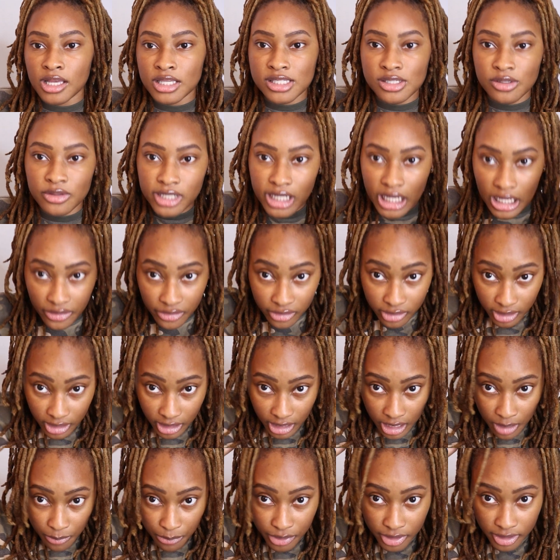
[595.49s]
So now they're
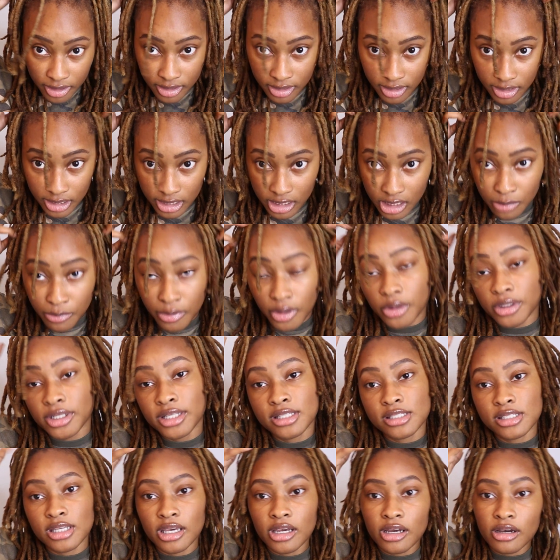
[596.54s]
up in a
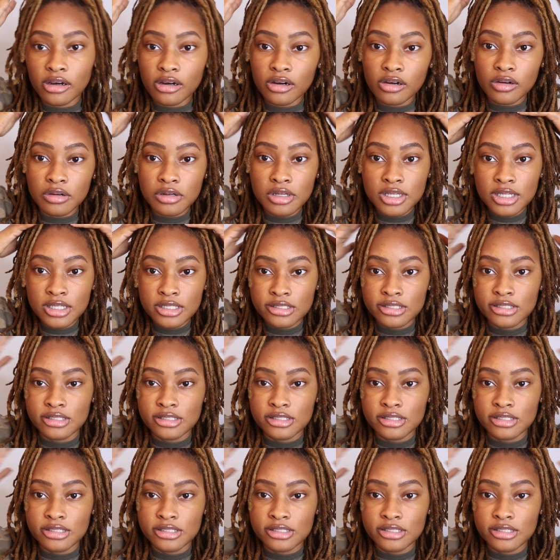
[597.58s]
ponytail,